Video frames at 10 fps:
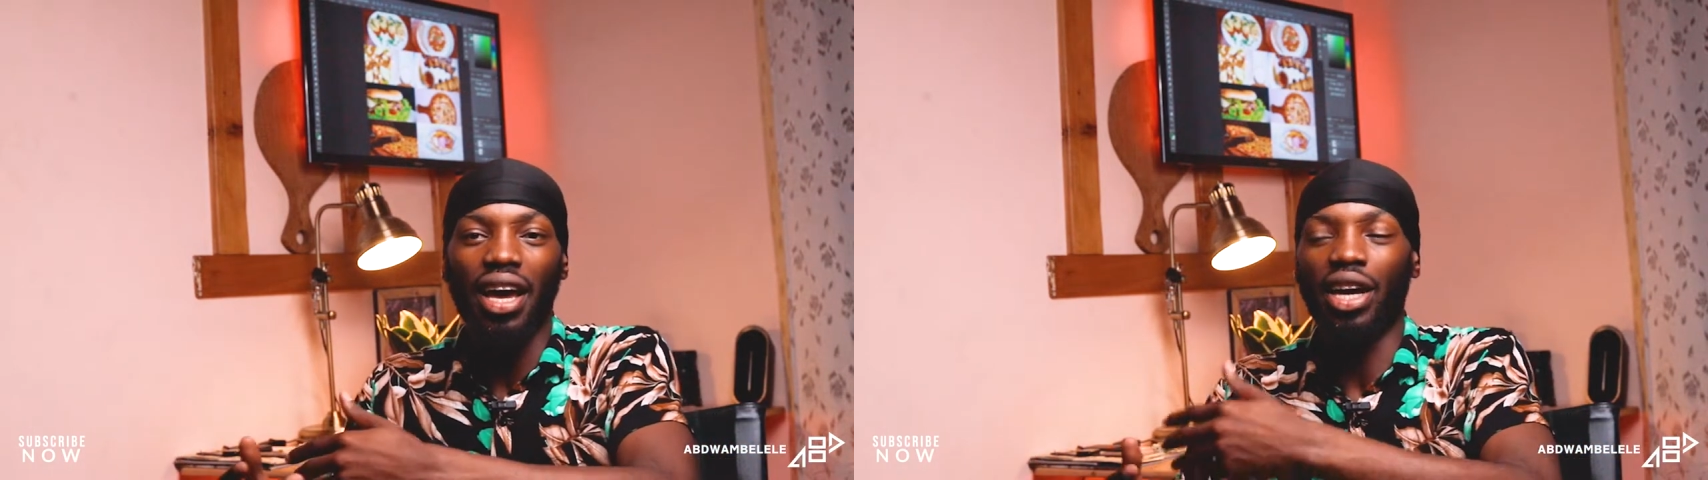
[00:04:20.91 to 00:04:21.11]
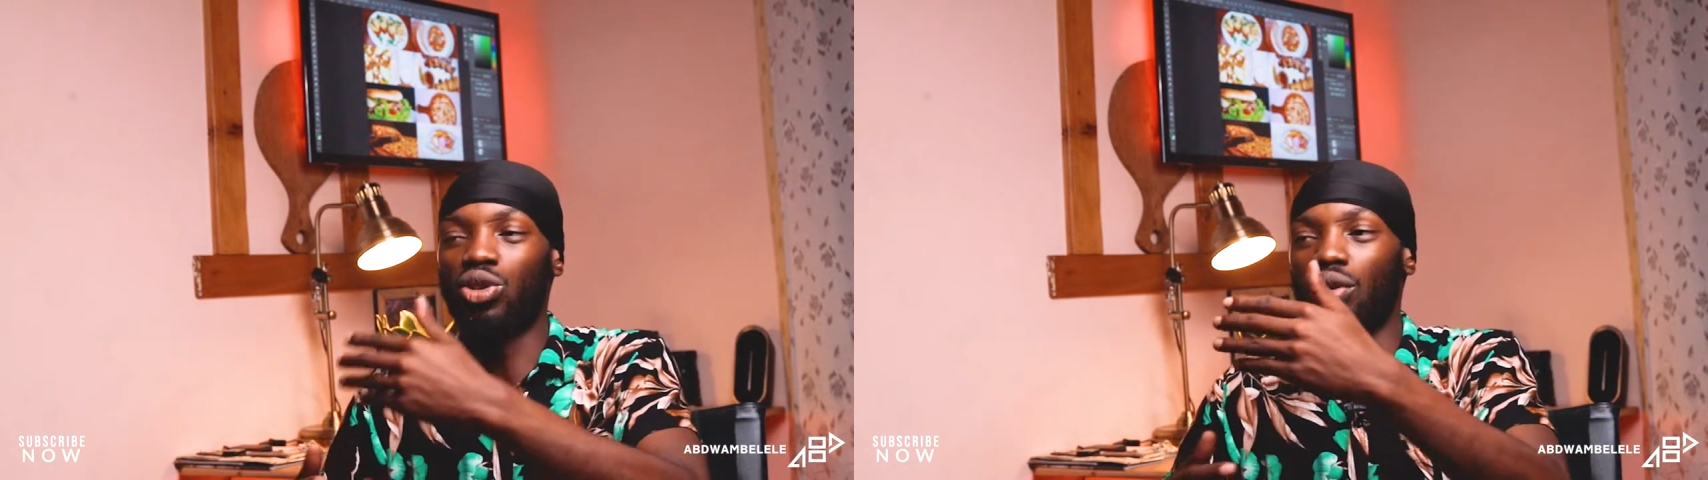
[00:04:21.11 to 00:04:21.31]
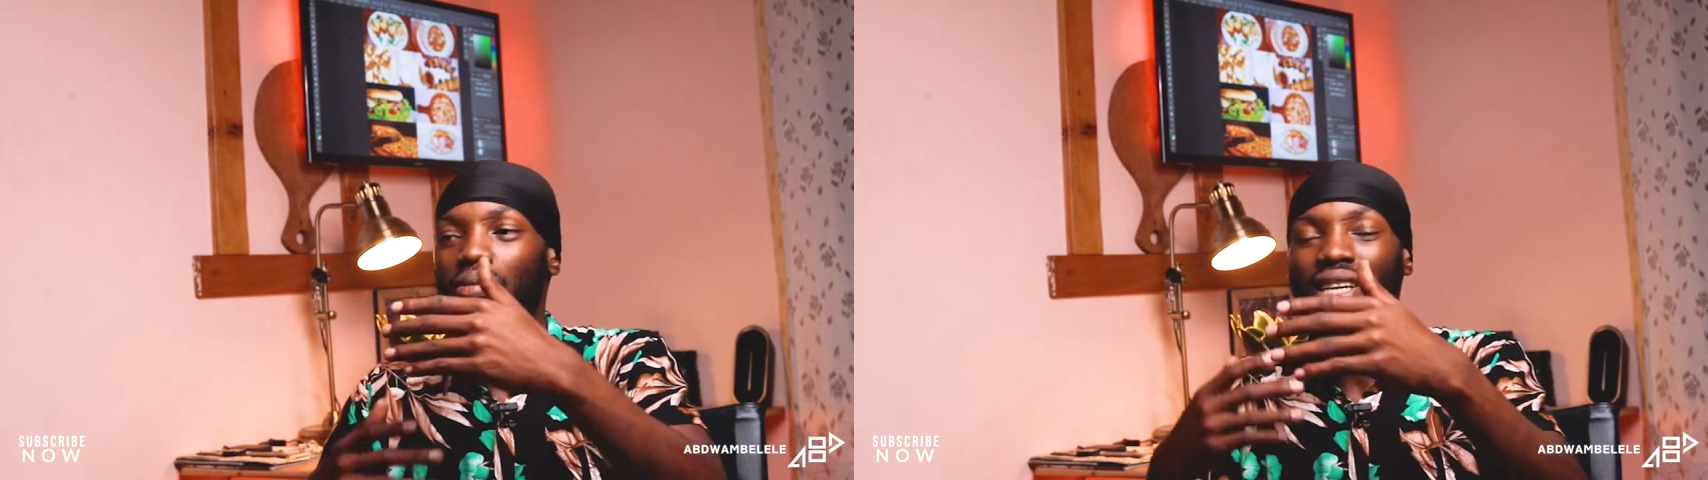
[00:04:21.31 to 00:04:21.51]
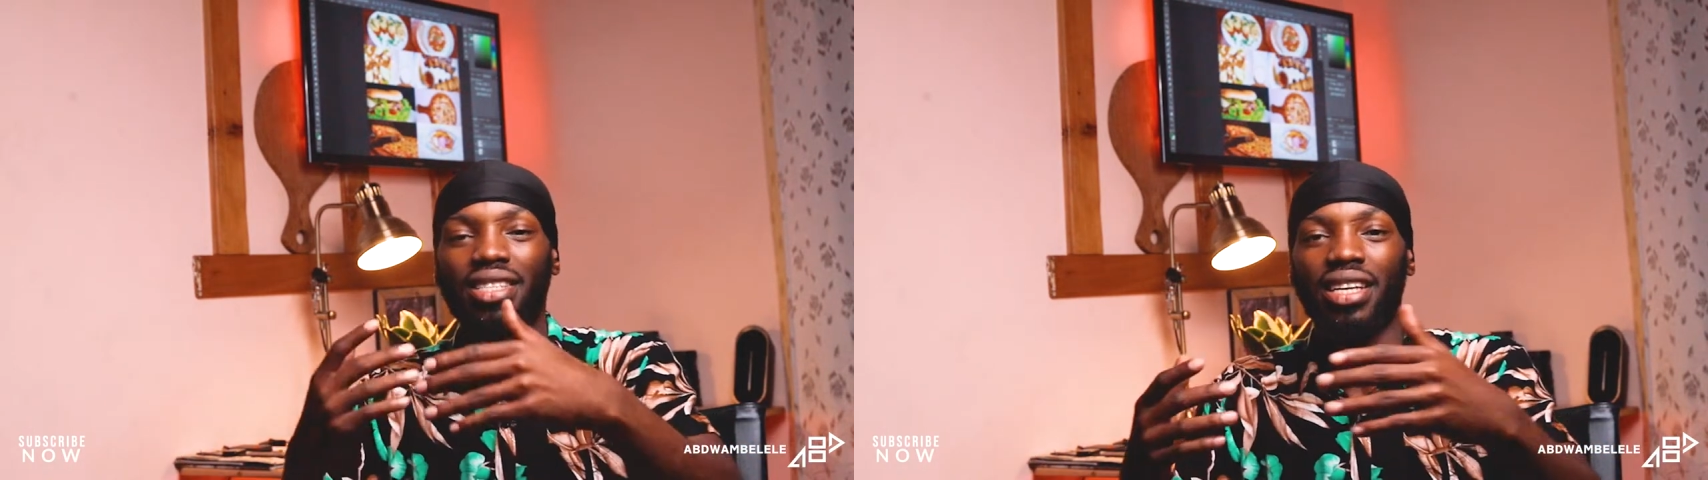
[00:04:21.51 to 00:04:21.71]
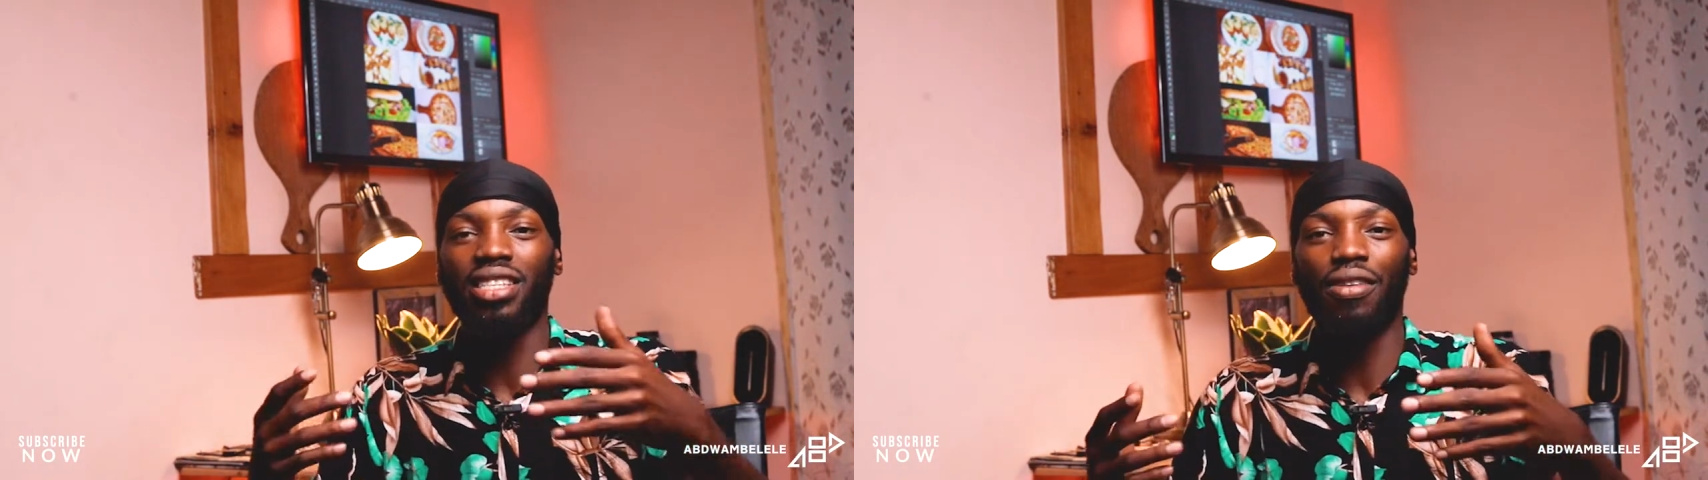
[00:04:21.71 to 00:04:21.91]
it will make
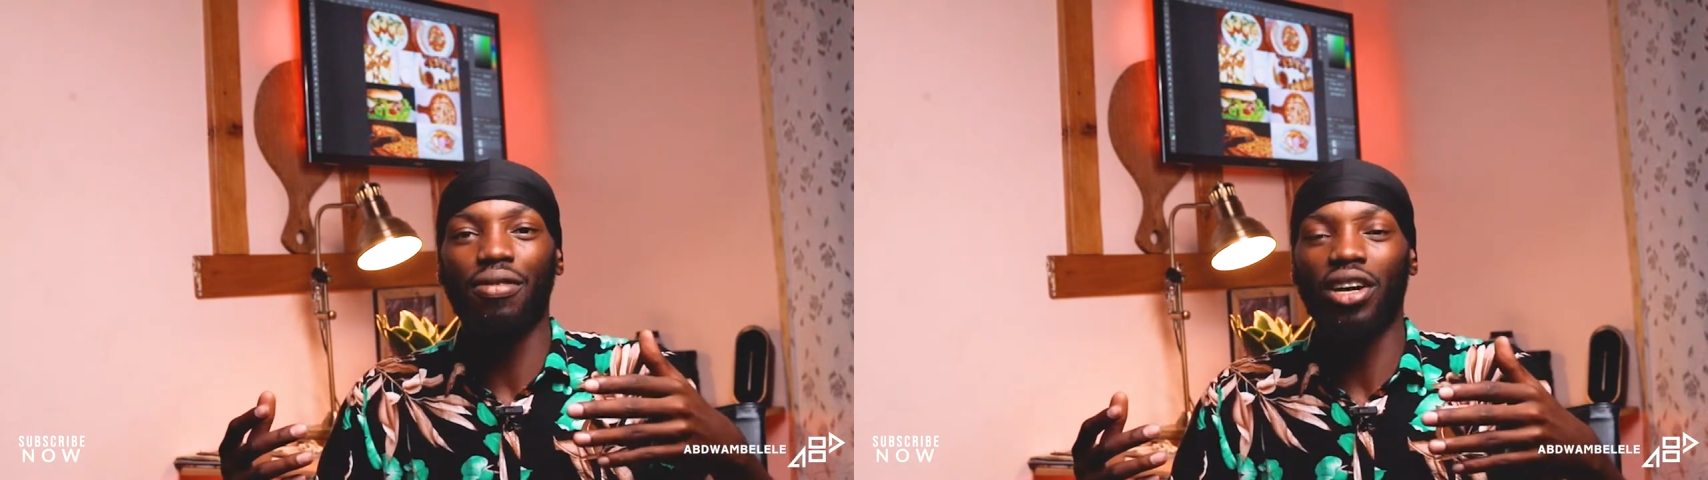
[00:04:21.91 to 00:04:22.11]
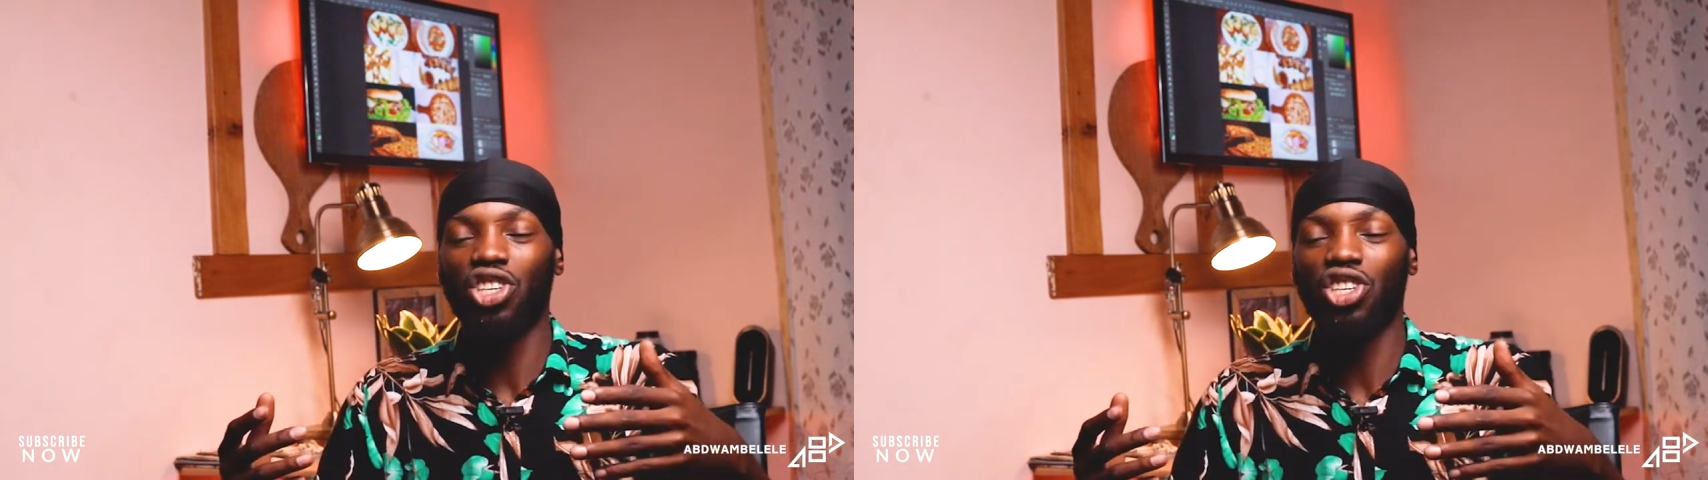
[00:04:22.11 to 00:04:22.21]
sense if I